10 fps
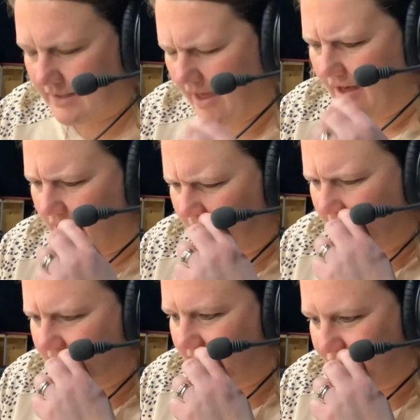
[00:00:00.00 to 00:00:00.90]
Yeah, I
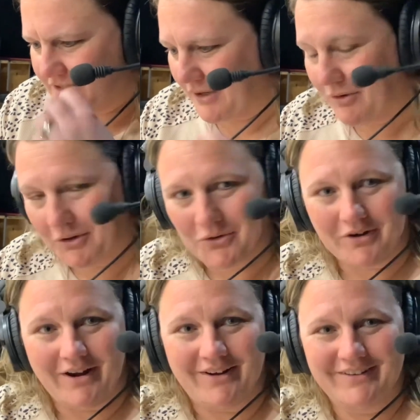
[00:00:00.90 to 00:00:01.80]
mean, if you take one
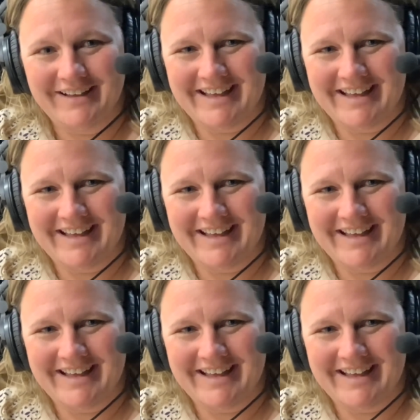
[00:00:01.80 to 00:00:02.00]
quarter out,